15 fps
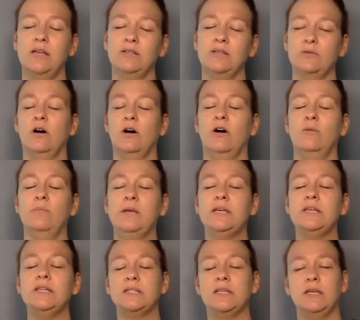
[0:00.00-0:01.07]
So call
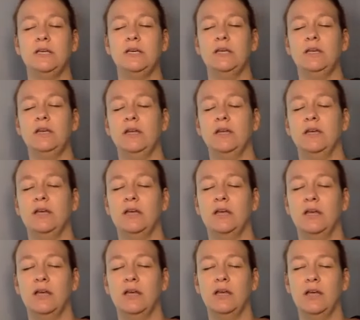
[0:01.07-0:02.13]
peace in
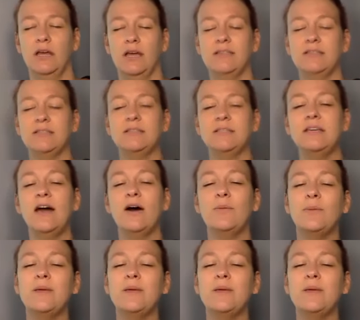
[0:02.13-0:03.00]
and see how